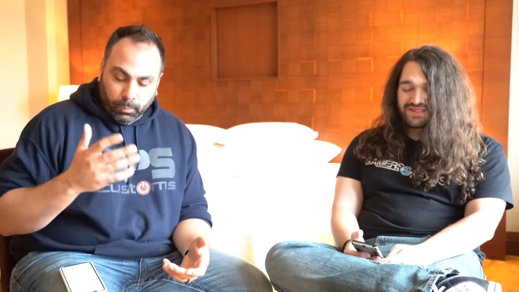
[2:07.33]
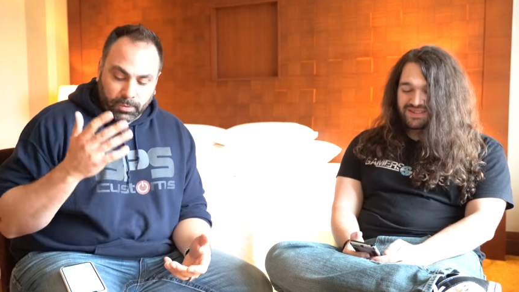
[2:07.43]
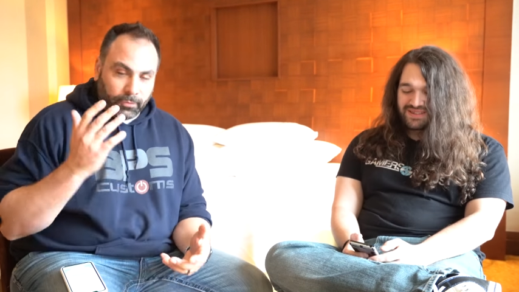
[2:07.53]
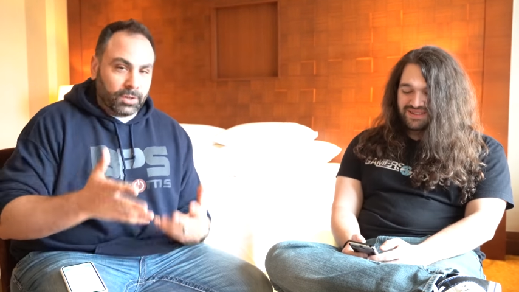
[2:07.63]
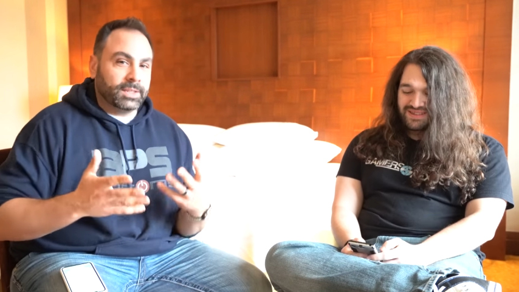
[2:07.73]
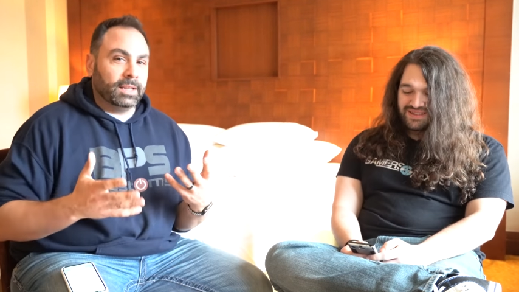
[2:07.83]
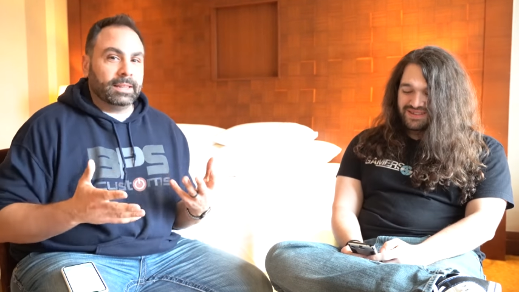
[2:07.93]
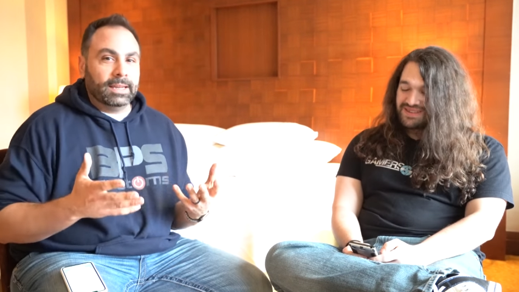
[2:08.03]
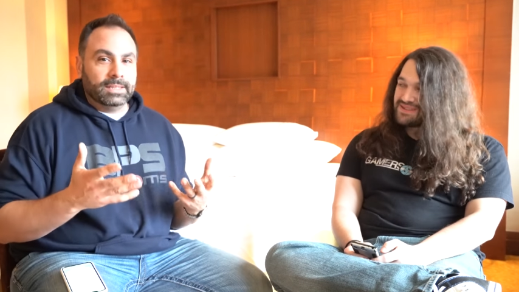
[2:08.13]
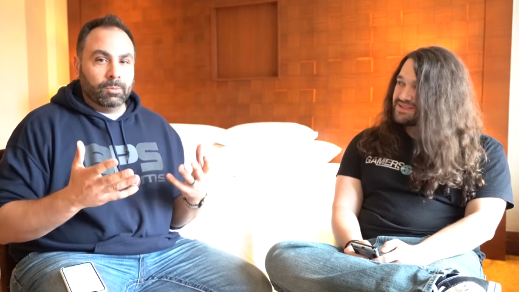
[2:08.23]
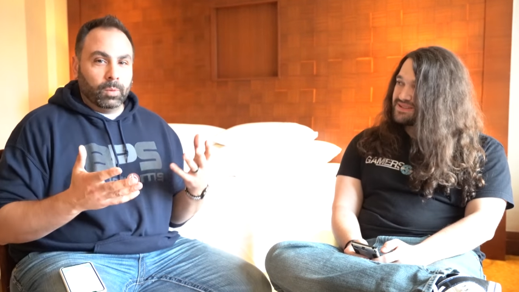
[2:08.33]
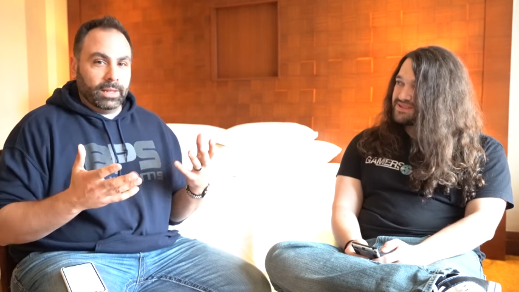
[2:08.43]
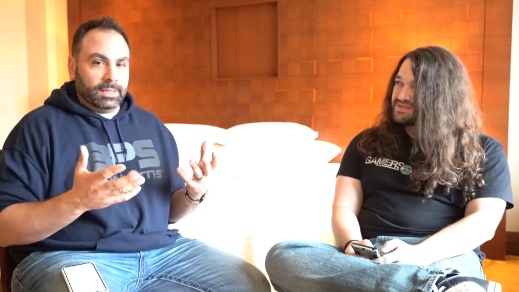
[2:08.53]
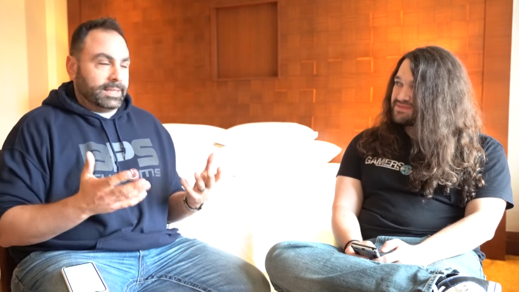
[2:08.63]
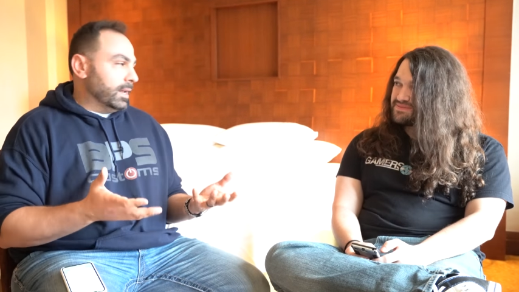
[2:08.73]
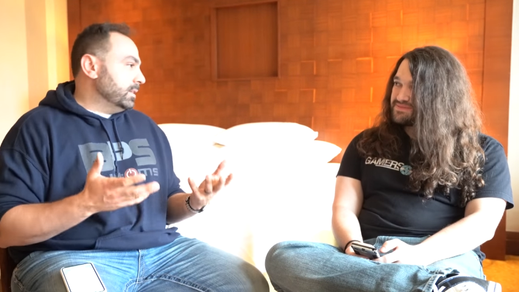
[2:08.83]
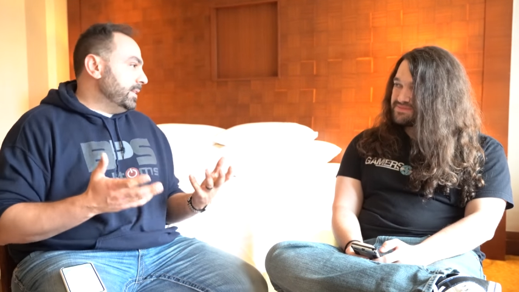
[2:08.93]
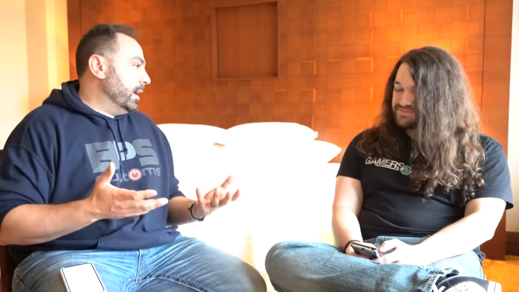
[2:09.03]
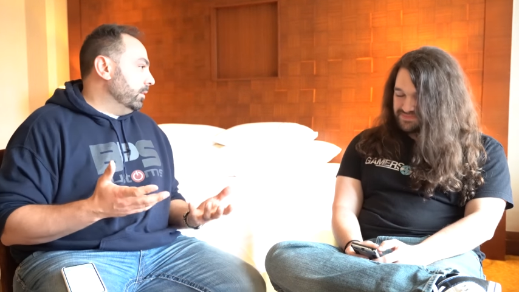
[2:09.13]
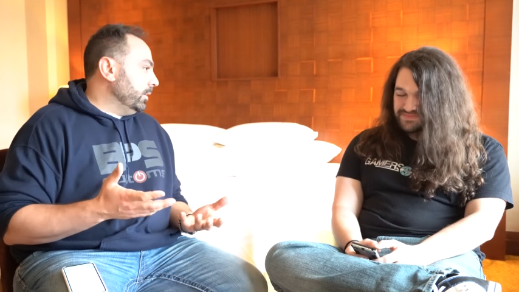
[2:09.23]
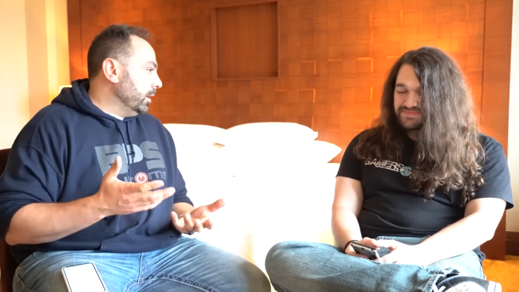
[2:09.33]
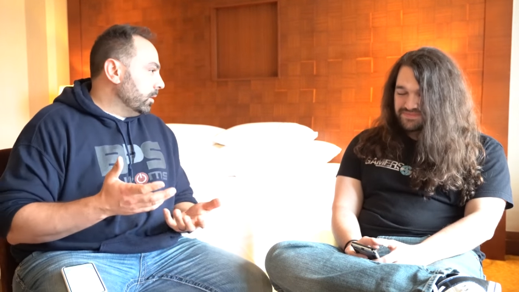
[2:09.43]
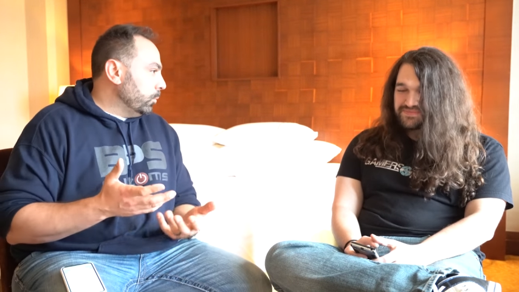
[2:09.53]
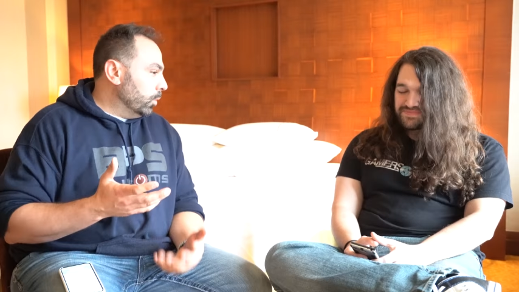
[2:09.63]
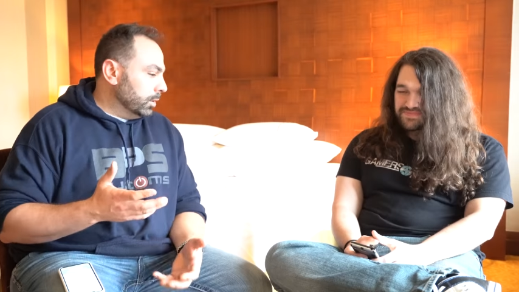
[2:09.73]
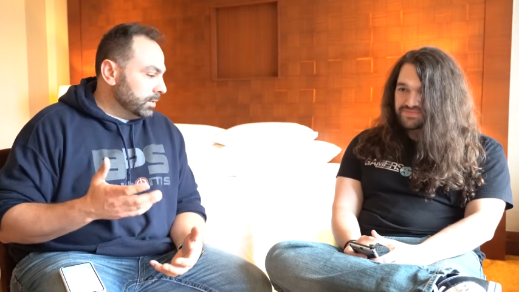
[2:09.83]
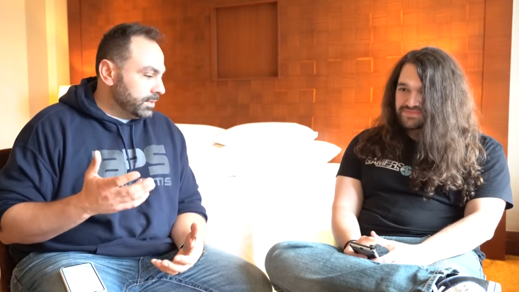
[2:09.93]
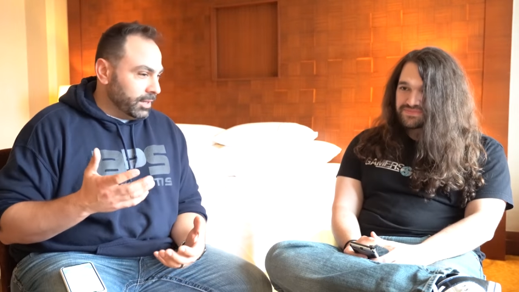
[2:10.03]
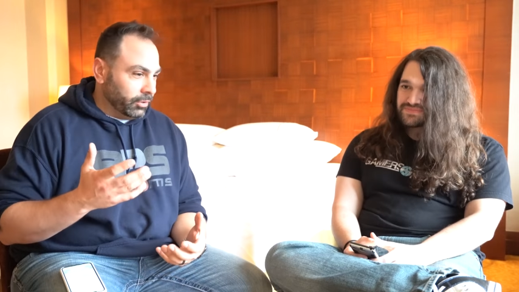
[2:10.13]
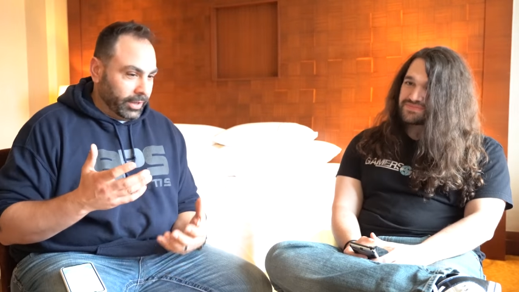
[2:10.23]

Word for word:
Speaker 1: the first thing that they did when they sat us down in there was they're